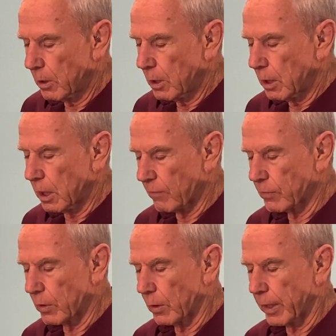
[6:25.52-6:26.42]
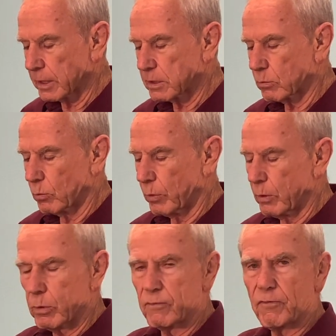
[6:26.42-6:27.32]
Nevertheless, we
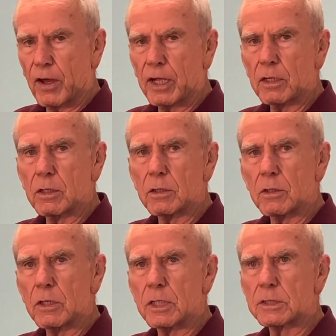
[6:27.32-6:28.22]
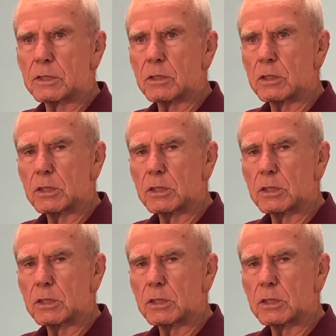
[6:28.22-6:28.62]
would find this